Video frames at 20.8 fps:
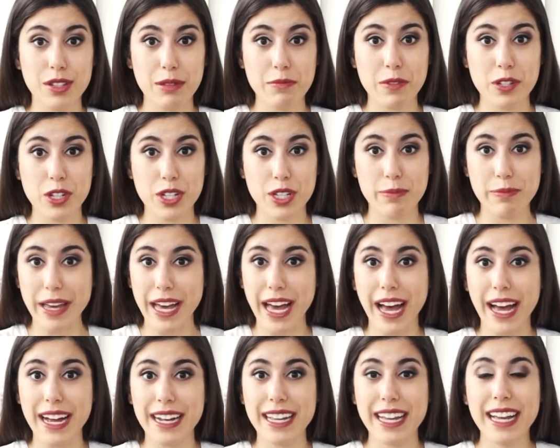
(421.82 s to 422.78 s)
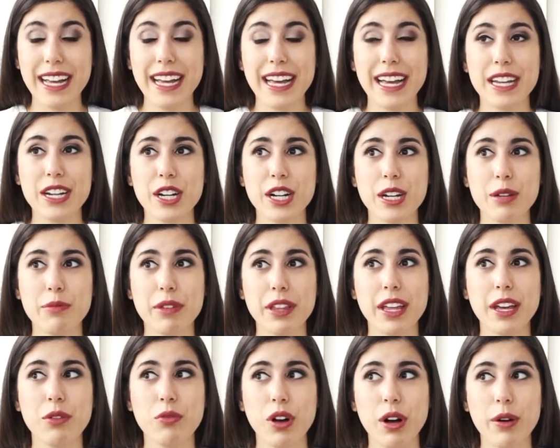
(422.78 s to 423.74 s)
those images back and you're gonna be
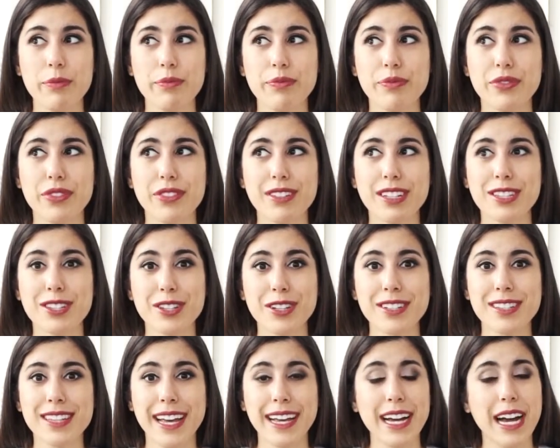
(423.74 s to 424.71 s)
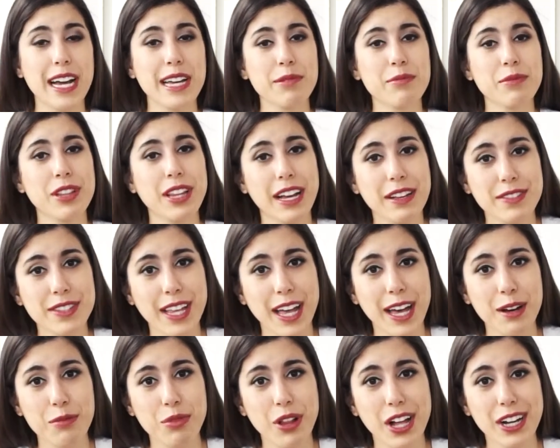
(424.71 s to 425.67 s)
like, well, this looks like I am a
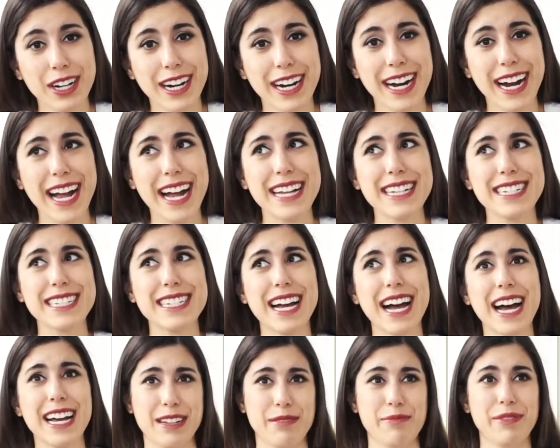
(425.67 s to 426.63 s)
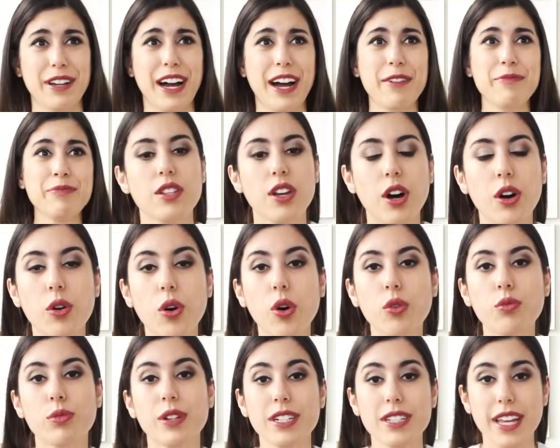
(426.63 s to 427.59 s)
lifestyle blogger, and I am not.
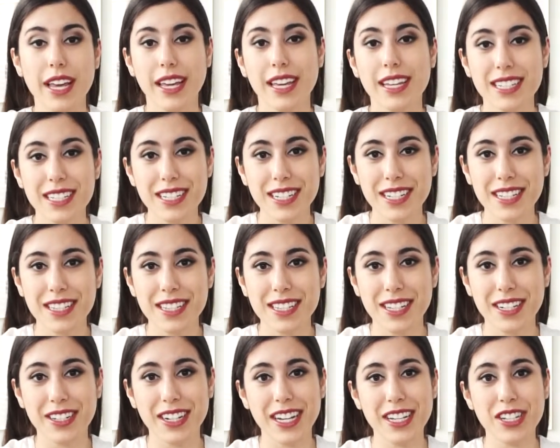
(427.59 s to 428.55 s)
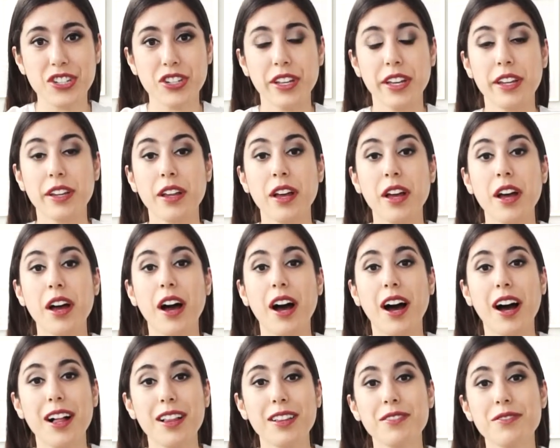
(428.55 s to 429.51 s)
So we're taking into consideration
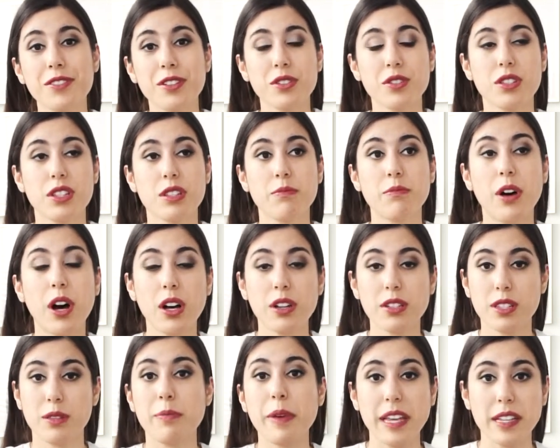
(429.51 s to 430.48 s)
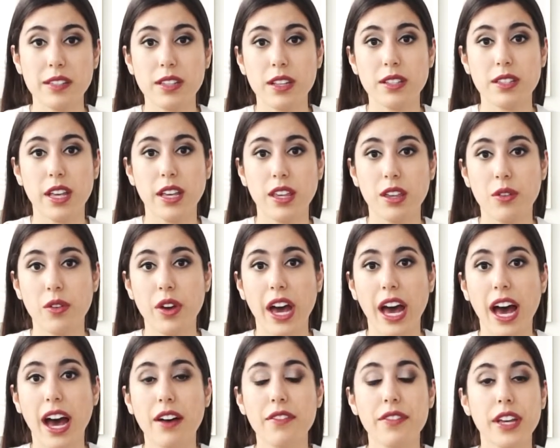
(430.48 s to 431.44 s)
all of those small spaces that you
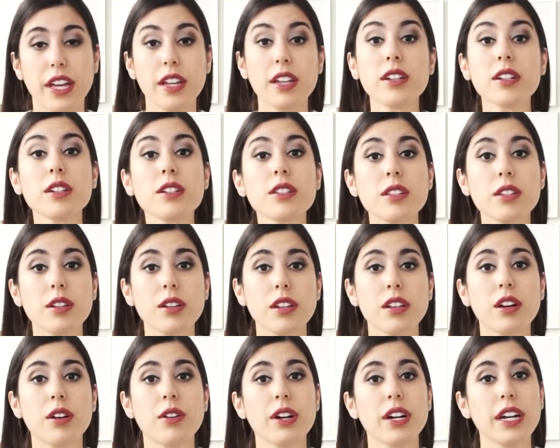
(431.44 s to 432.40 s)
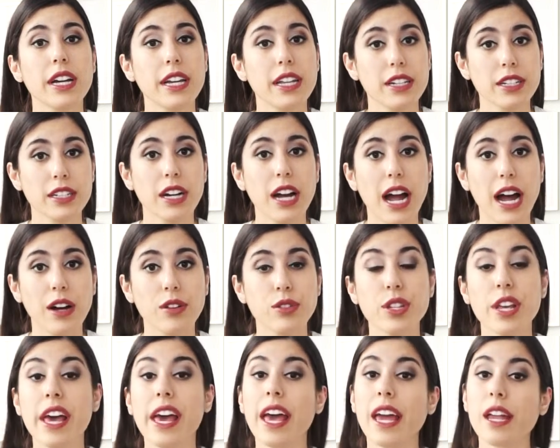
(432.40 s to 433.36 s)
have in your studio or in your house